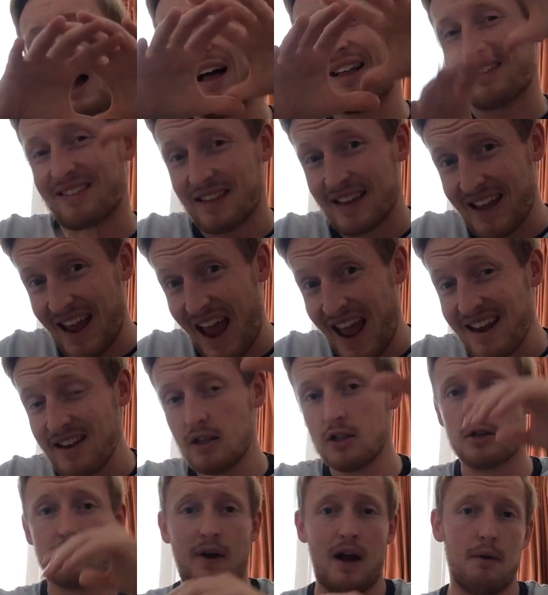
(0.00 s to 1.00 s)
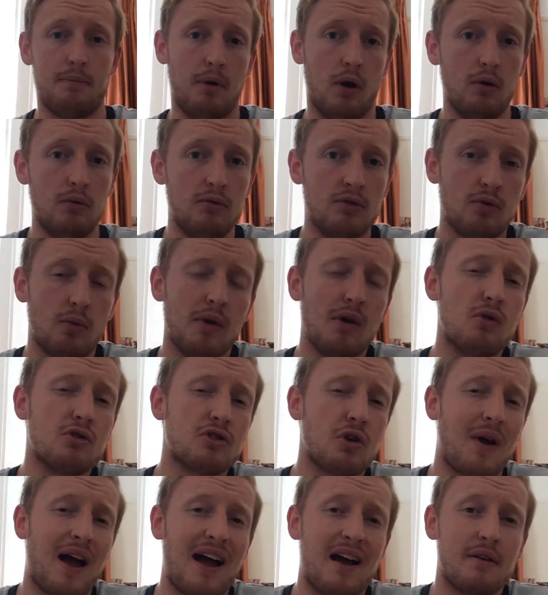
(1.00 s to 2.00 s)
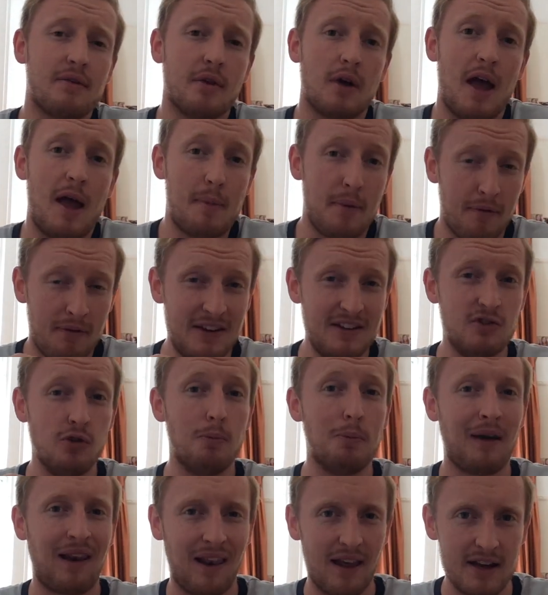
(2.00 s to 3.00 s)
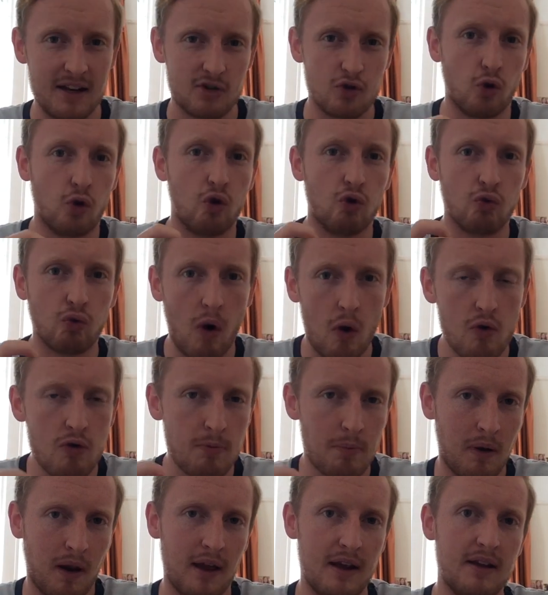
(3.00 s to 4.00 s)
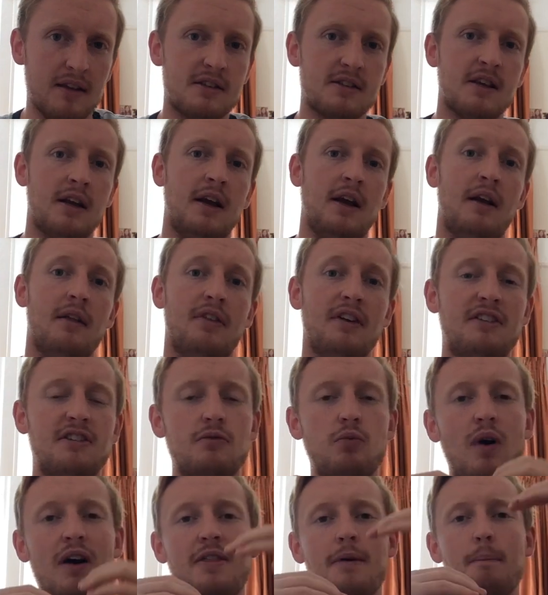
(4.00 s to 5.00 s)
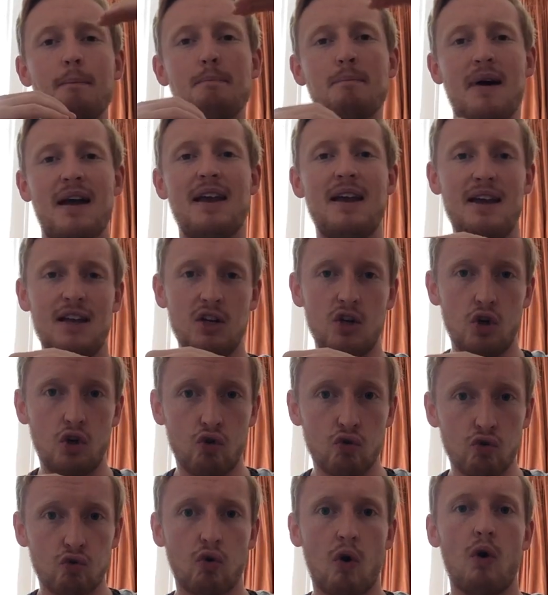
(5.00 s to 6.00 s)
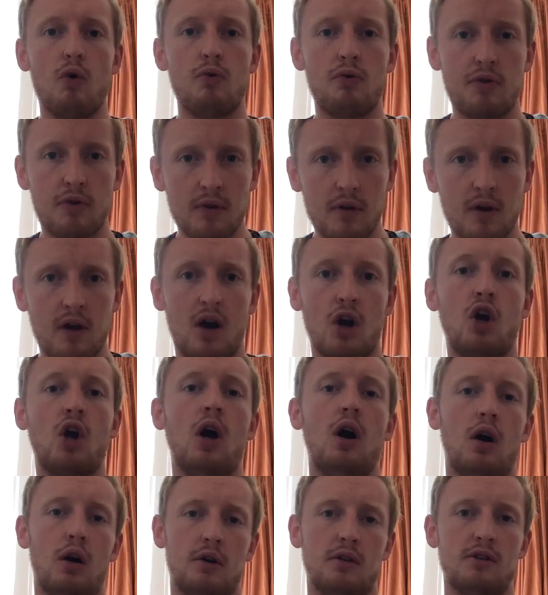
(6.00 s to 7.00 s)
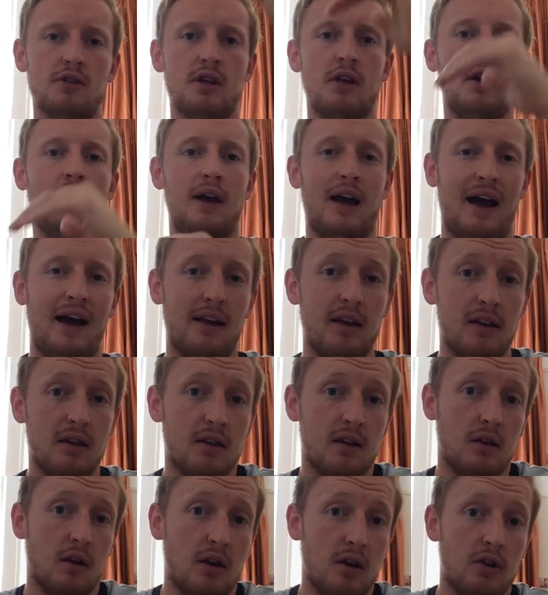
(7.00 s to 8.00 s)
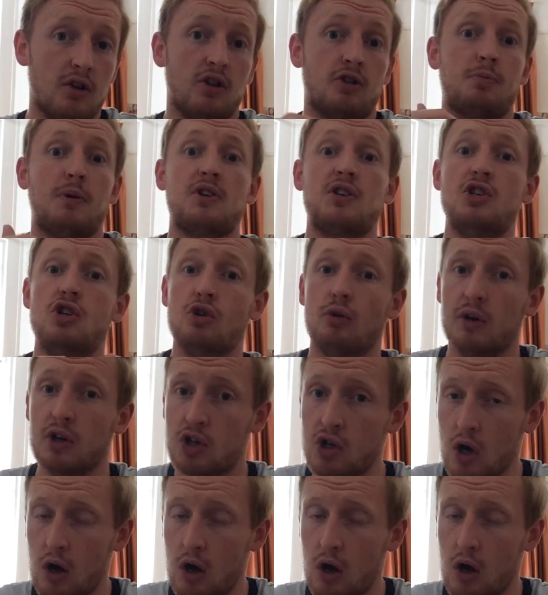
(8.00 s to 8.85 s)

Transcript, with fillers: at the ends of our bones, we also have epiphyseal plates or growth plates. This is where the main growth occurs, and especially during